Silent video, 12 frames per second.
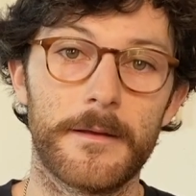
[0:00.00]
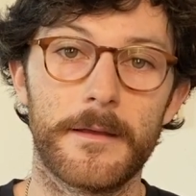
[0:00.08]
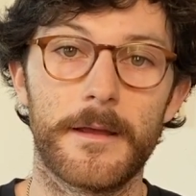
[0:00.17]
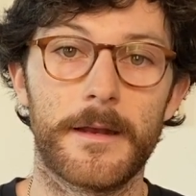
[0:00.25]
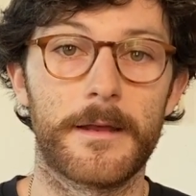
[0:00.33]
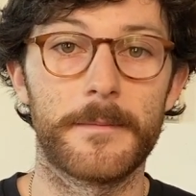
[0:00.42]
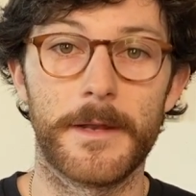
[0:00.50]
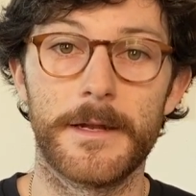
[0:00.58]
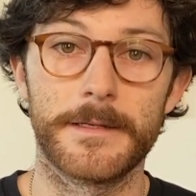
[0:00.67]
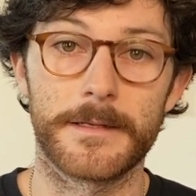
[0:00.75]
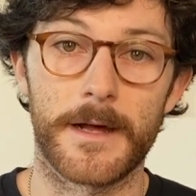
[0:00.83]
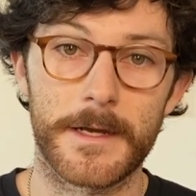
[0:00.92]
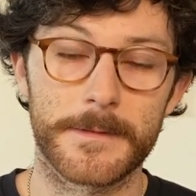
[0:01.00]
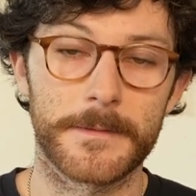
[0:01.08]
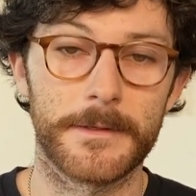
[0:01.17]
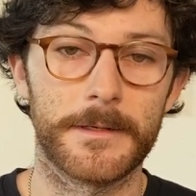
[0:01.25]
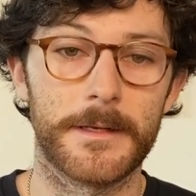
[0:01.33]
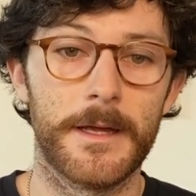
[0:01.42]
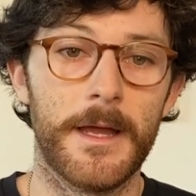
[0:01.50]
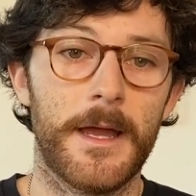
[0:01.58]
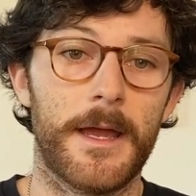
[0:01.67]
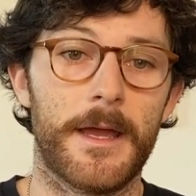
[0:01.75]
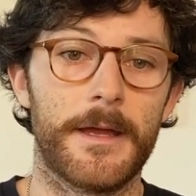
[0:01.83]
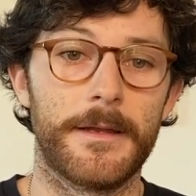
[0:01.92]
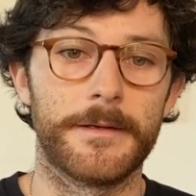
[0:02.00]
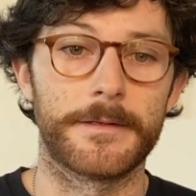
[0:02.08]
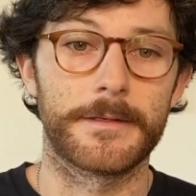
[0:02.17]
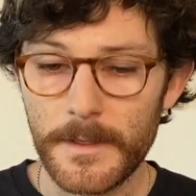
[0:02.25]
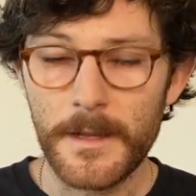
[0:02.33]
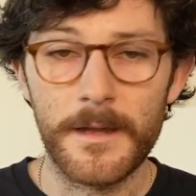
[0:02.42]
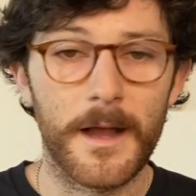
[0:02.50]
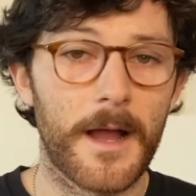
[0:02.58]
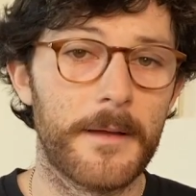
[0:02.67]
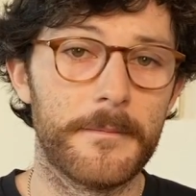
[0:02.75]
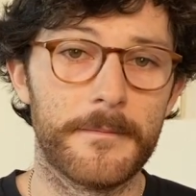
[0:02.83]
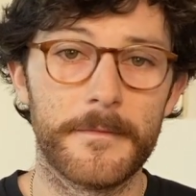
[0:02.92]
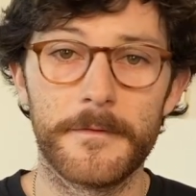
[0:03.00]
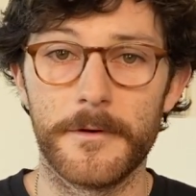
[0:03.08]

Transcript: getting admitted into the hospital, and I'm,